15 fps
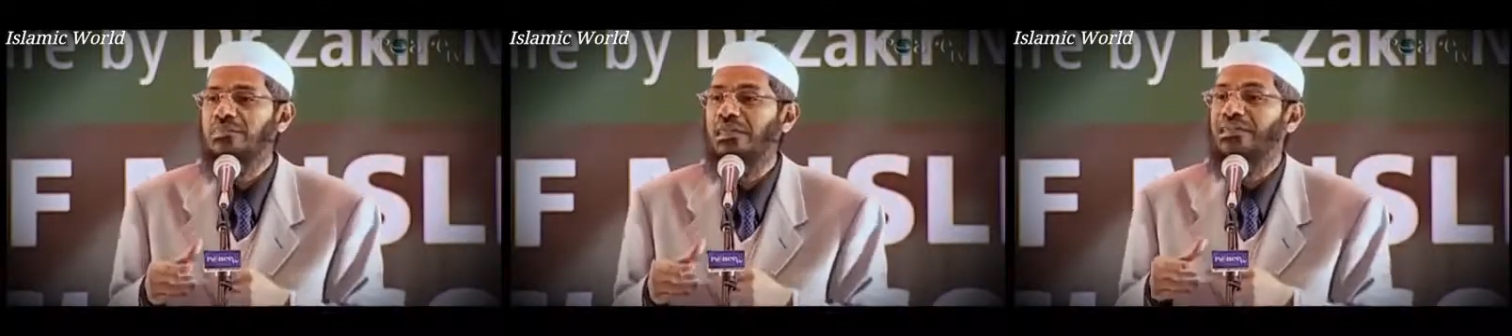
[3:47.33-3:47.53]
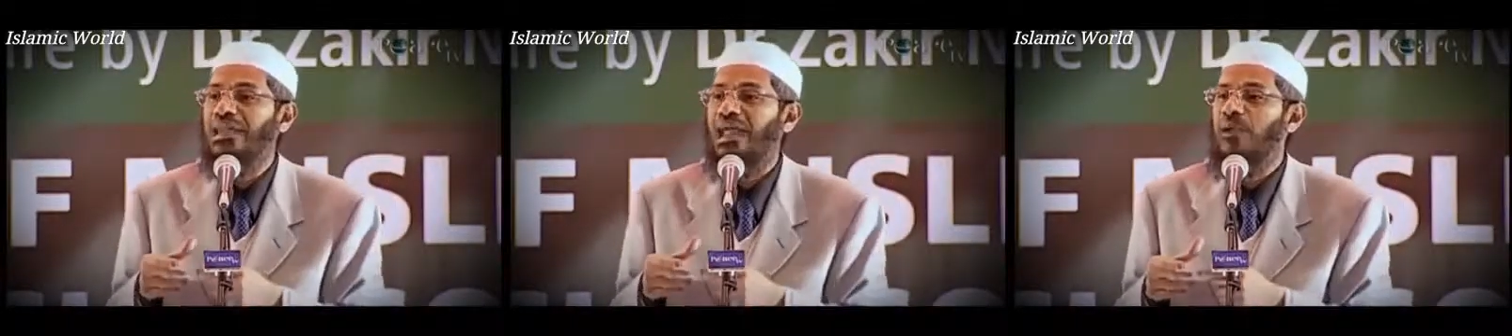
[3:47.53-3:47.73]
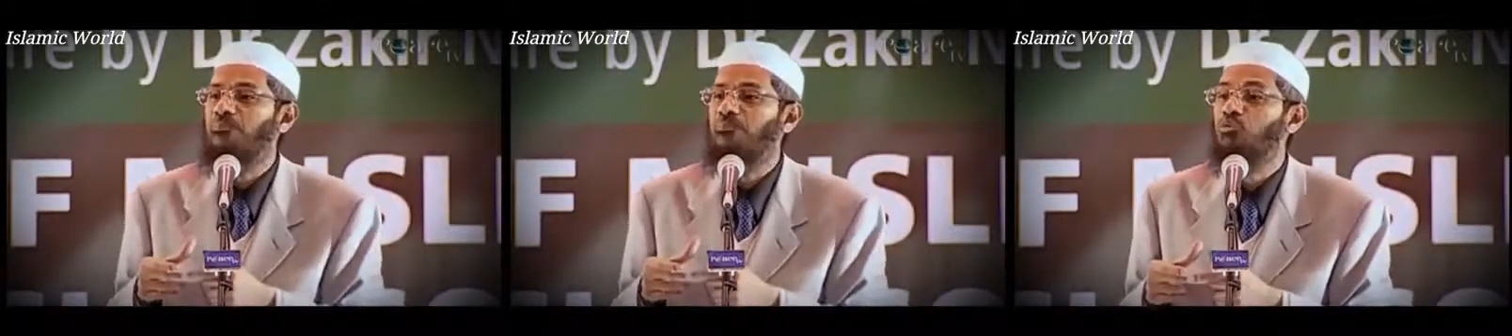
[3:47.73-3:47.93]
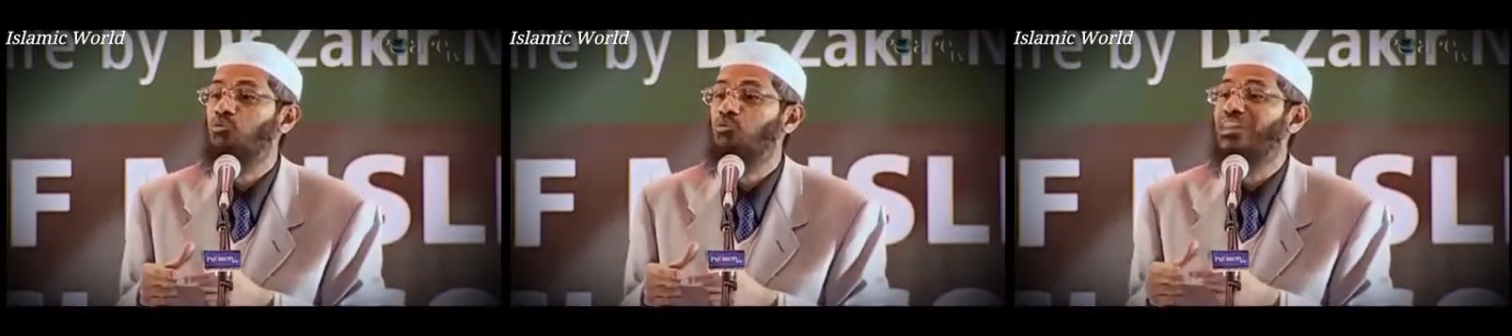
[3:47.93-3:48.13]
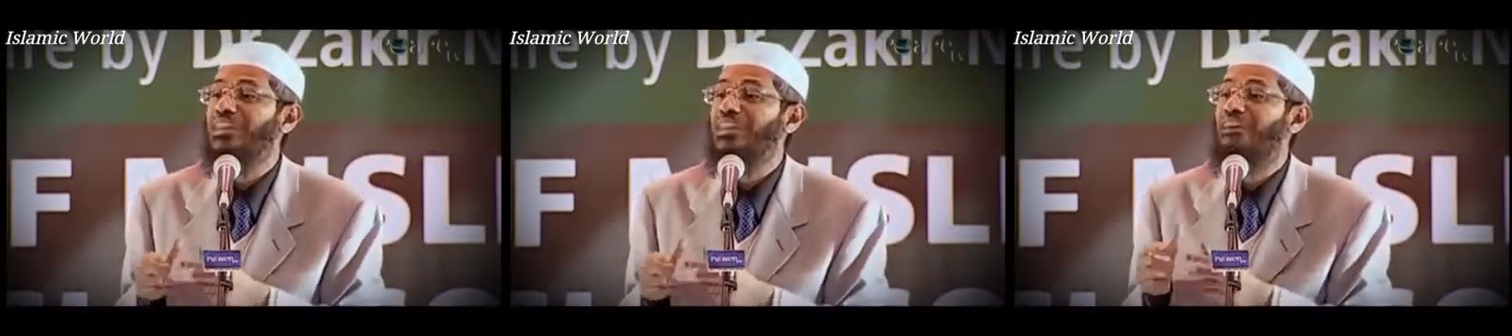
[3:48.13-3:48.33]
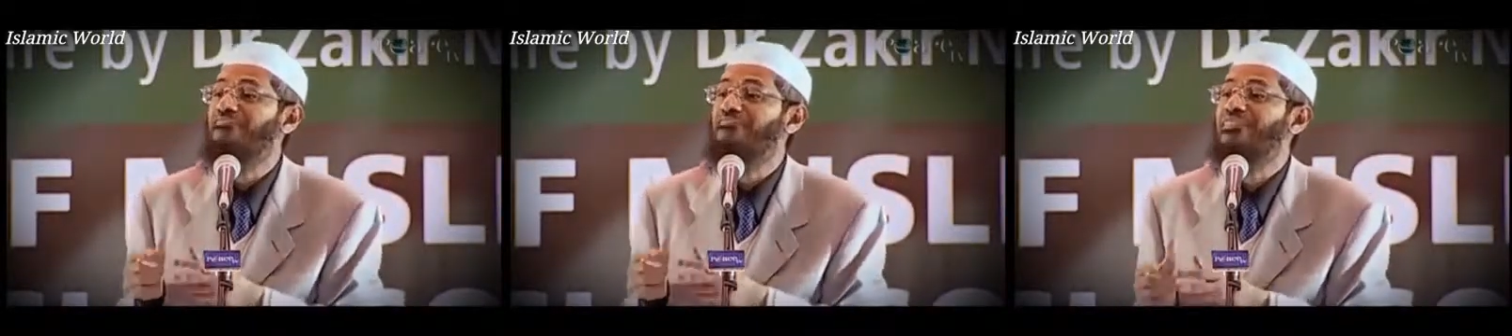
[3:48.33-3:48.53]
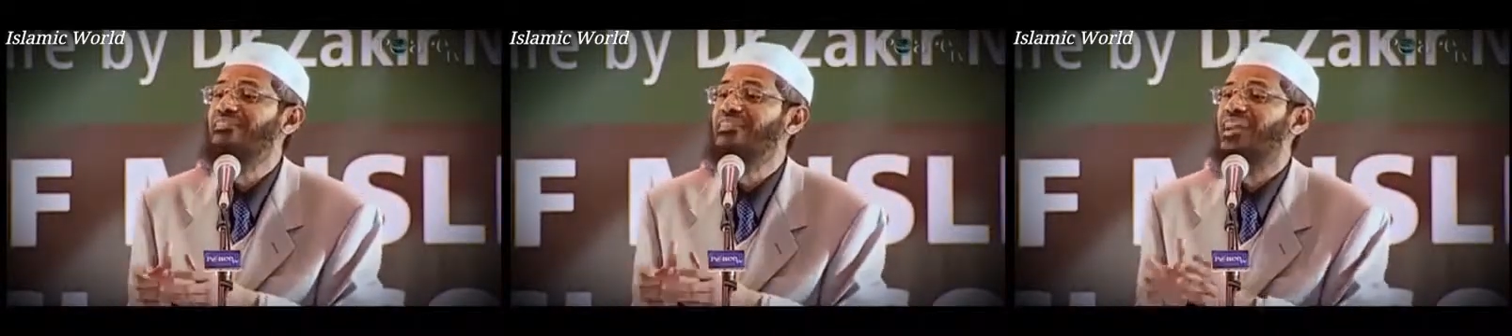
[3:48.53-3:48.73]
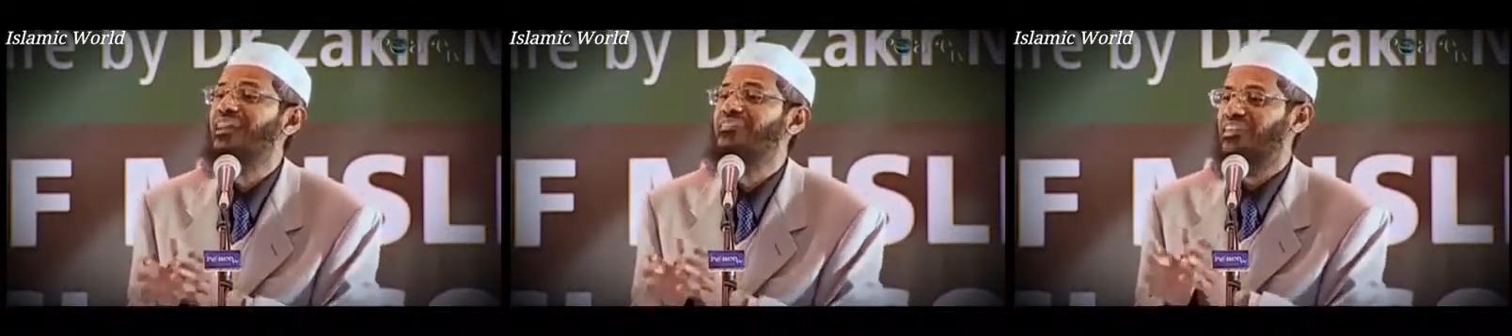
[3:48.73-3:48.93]
they try and prove that
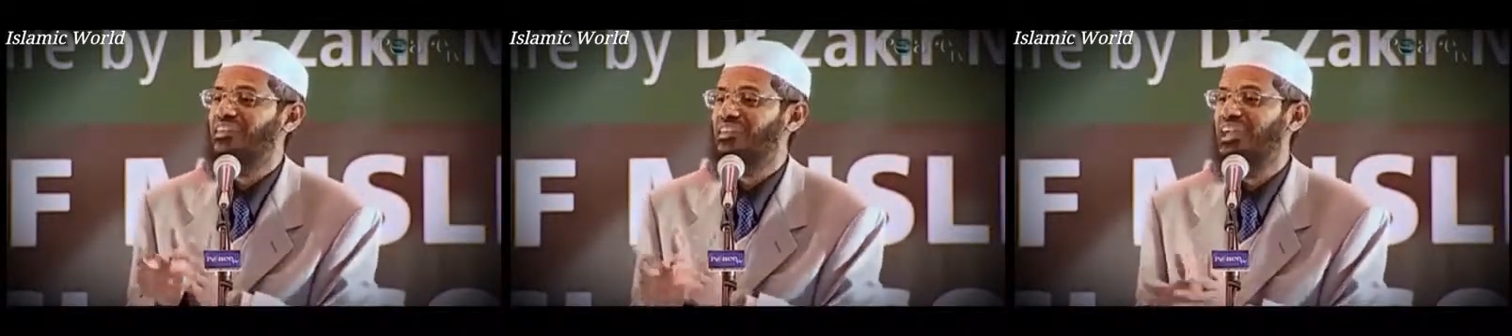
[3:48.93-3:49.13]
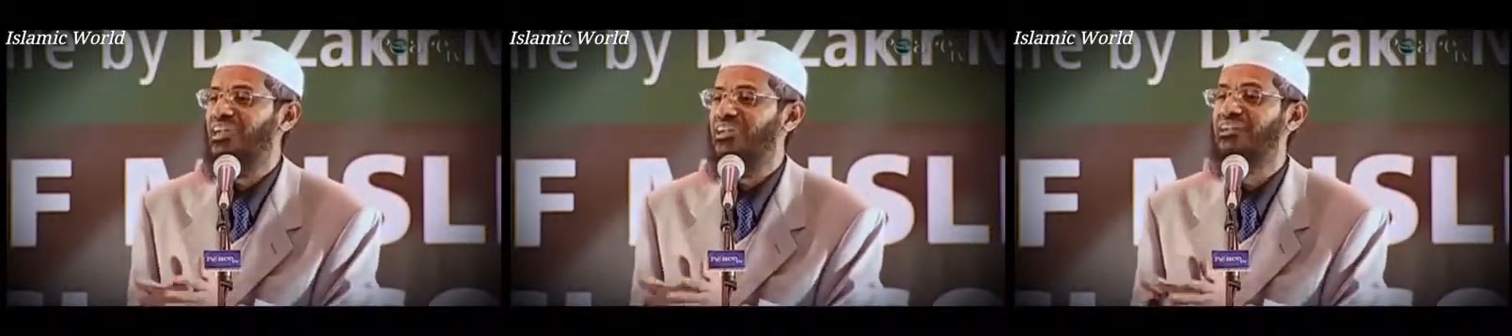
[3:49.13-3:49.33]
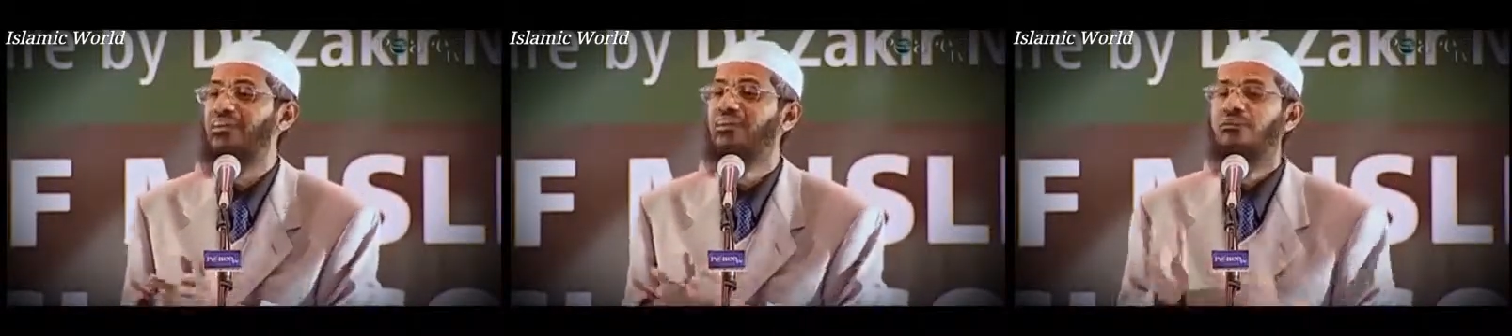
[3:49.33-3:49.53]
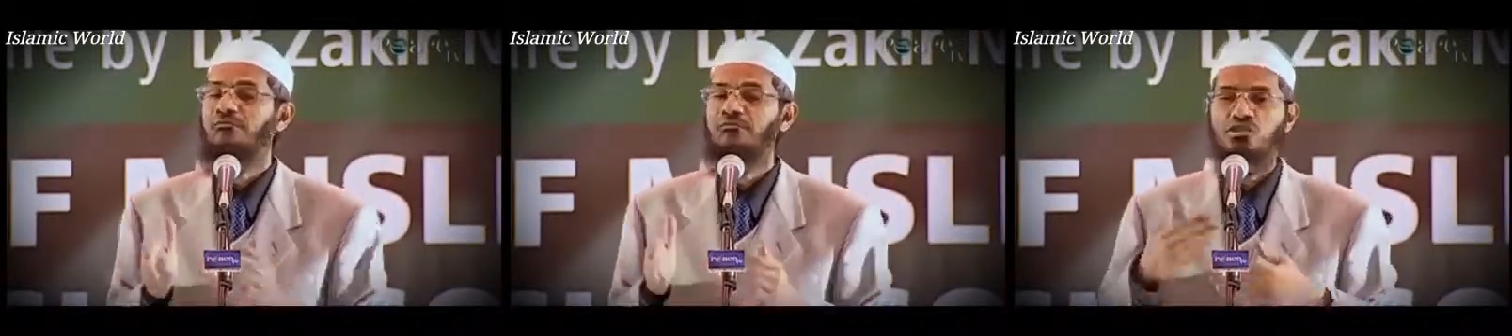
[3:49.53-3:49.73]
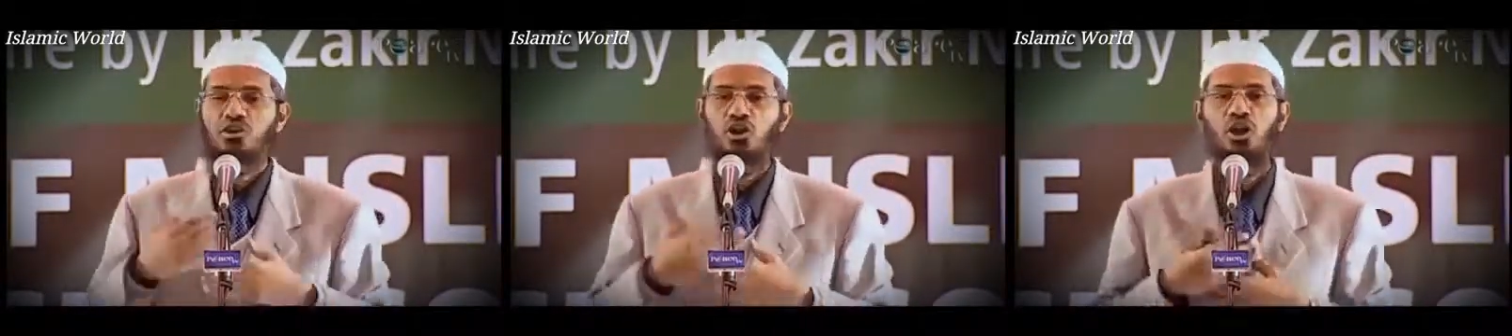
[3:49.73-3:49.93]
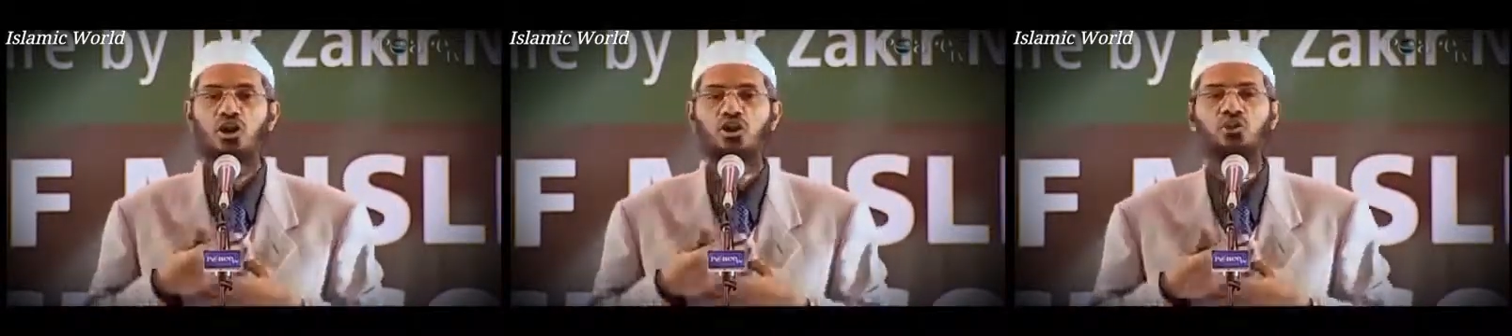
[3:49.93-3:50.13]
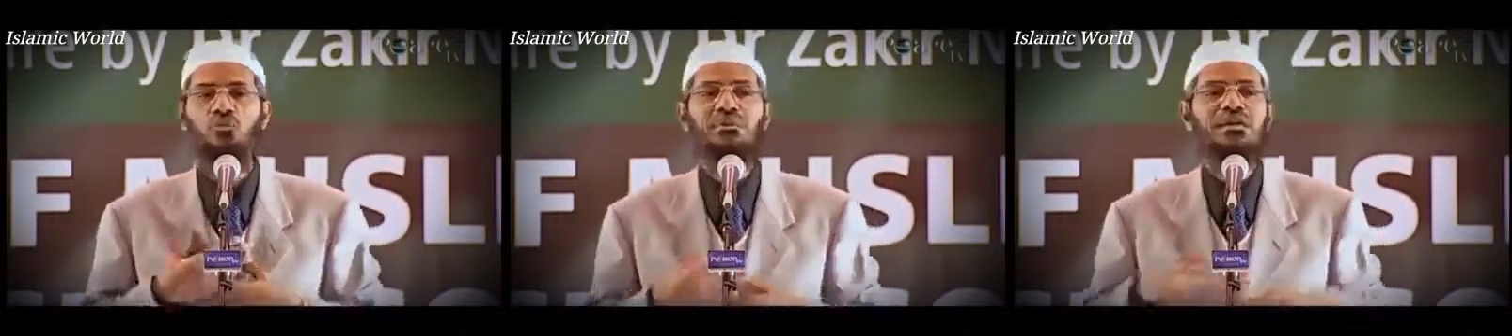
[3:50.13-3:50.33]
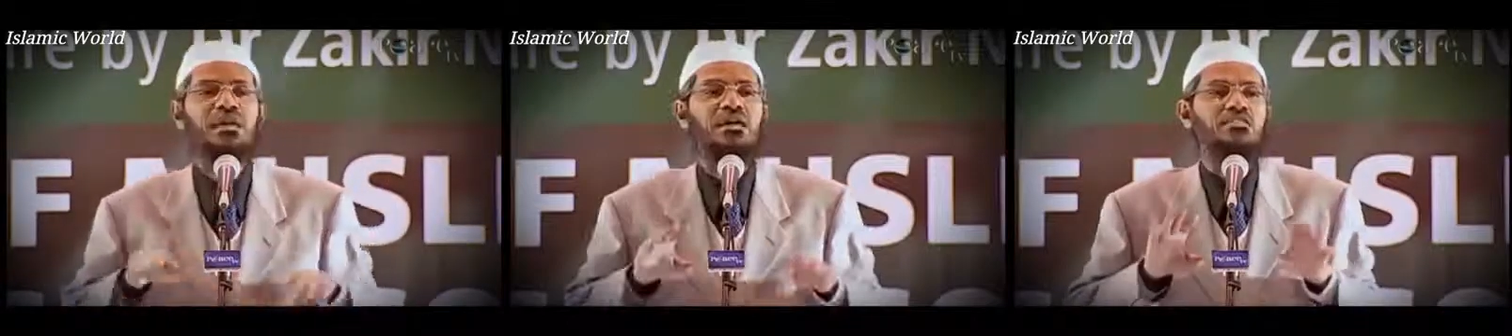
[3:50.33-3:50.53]
everything has a creator, which according to
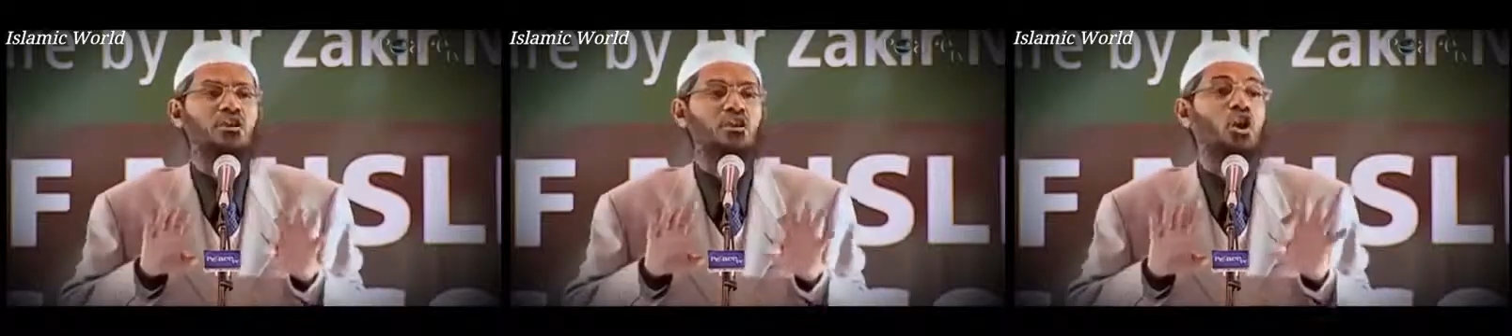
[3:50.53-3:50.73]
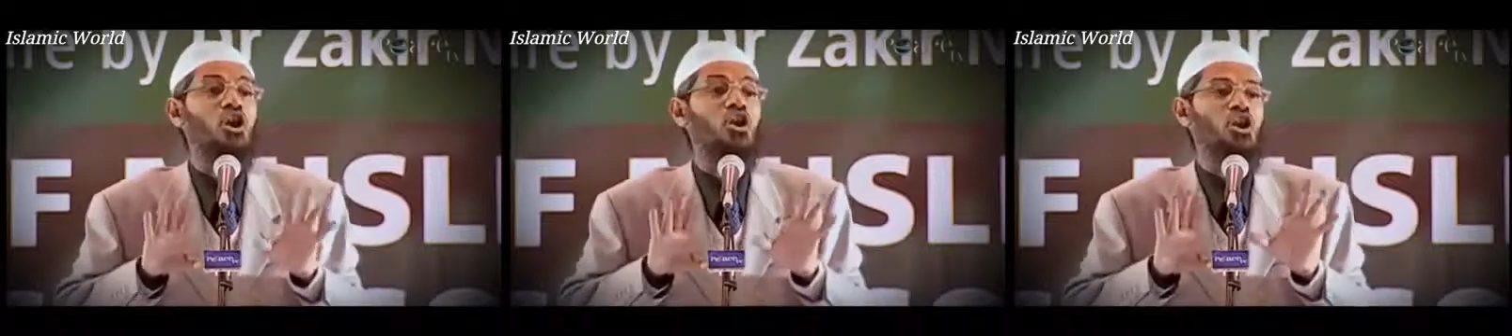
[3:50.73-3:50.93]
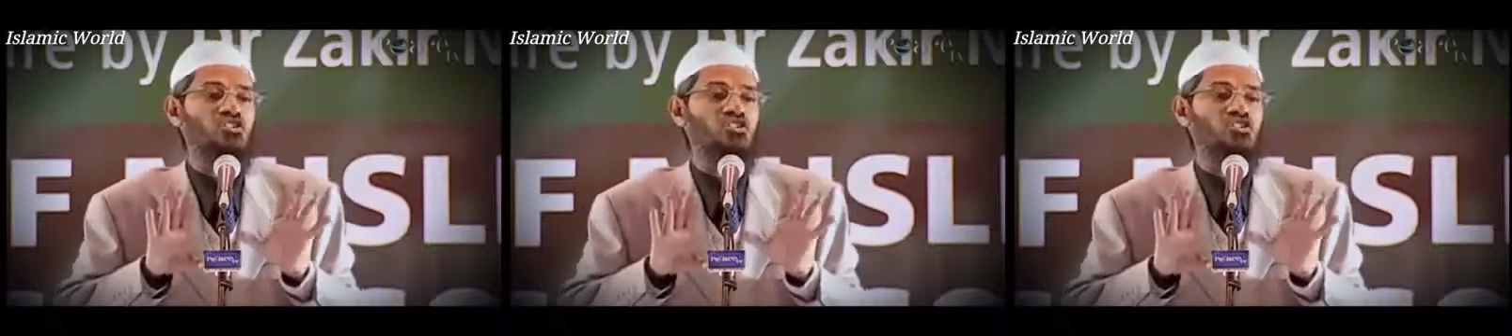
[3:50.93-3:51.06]
me is a wrong